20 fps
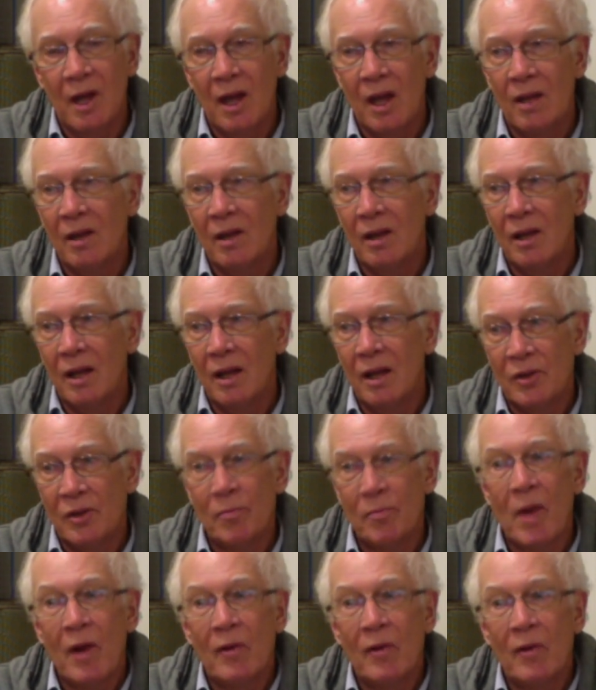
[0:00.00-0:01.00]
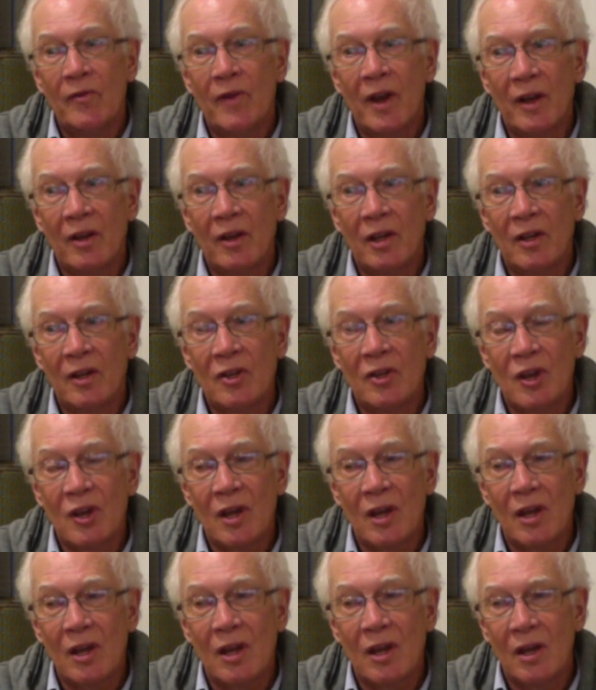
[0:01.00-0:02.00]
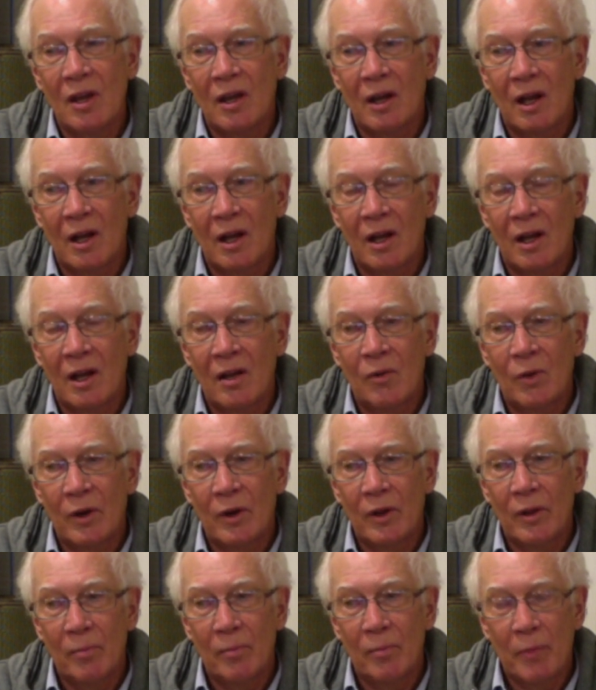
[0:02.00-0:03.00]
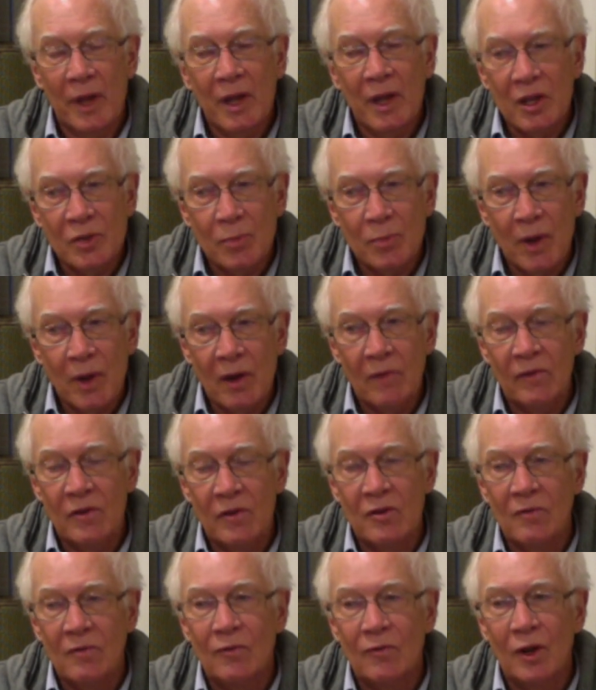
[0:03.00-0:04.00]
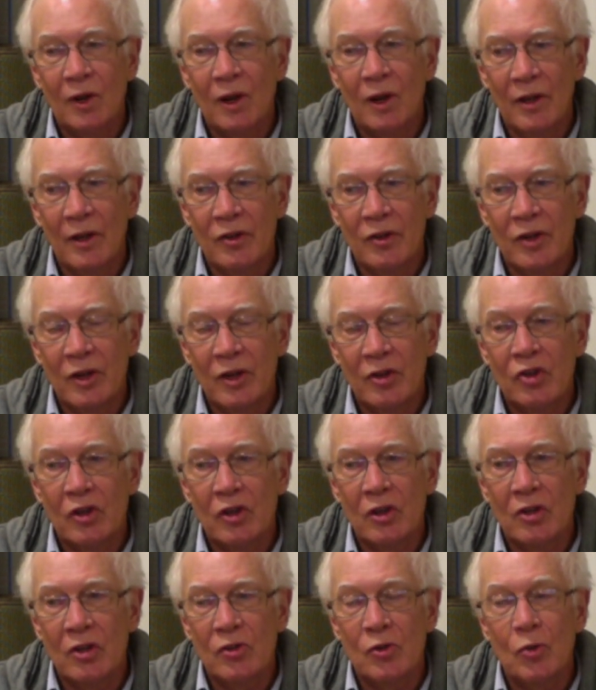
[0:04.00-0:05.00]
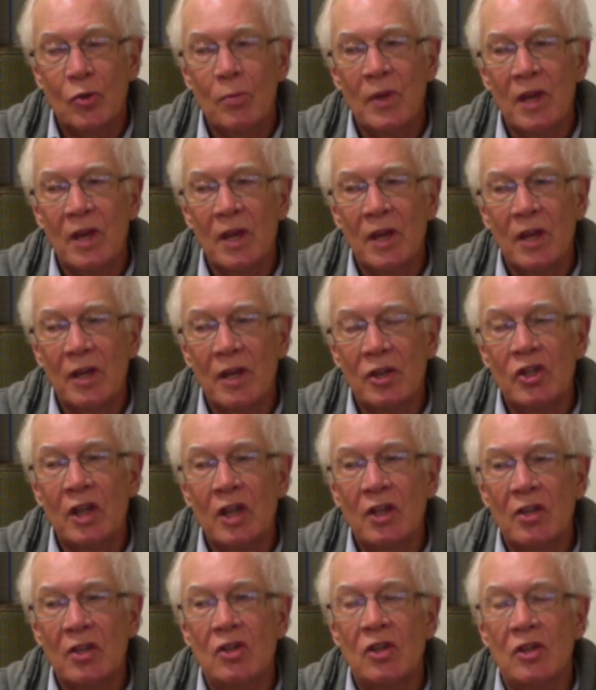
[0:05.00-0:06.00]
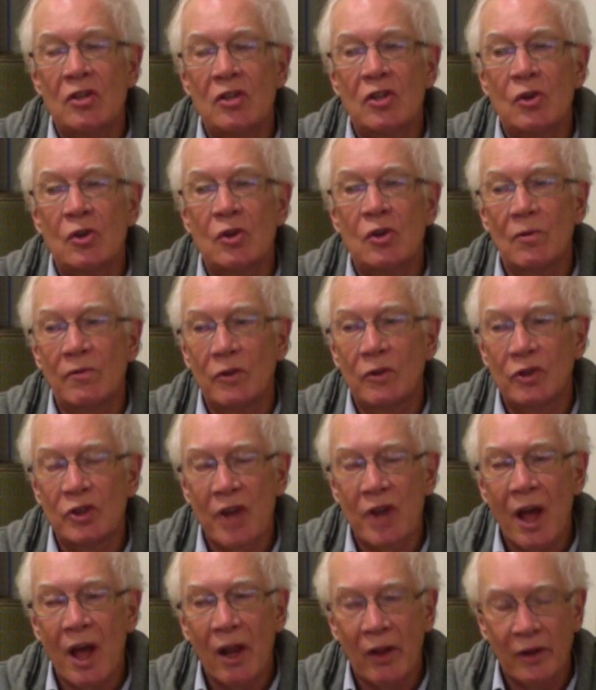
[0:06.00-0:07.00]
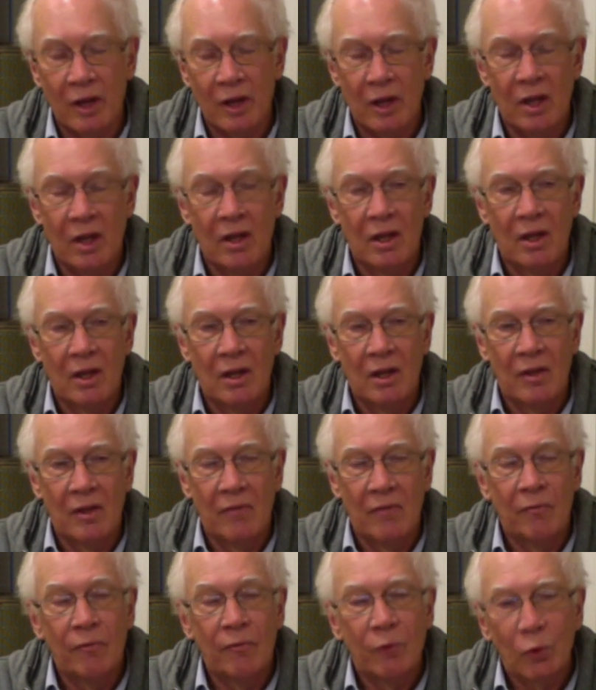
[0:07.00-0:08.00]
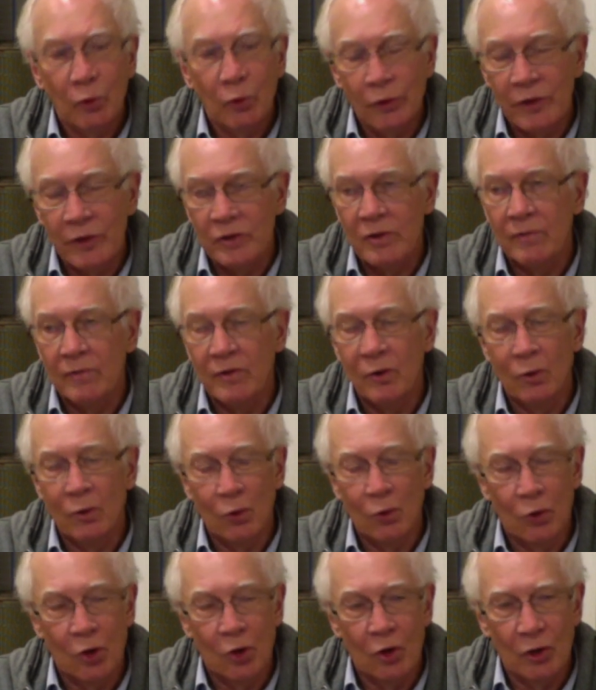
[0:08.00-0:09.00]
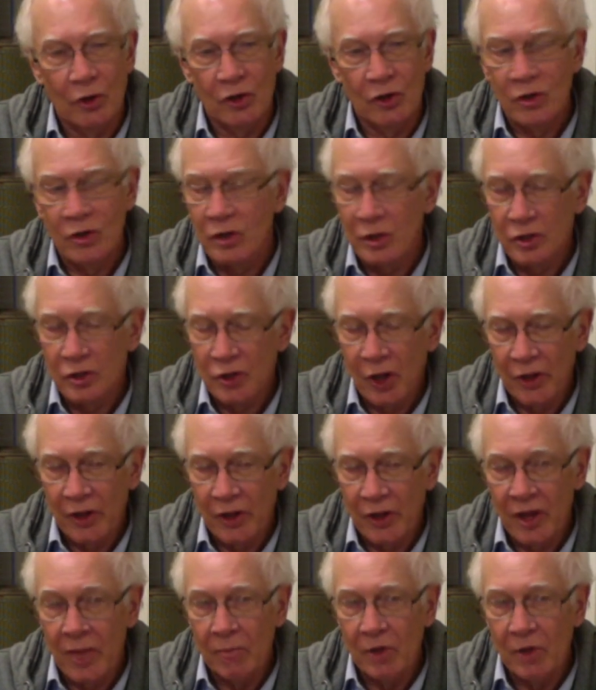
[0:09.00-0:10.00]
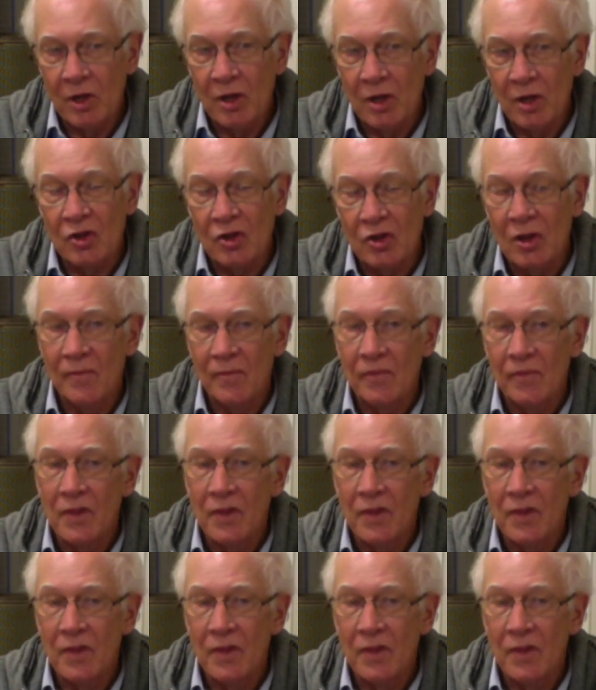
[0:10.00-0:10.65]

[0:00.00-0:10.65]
And as a matter of fact, I'd say one of the biggest benefits of realization is you begin to sense this universality, the fullness of your own consciousness, not the emptiness.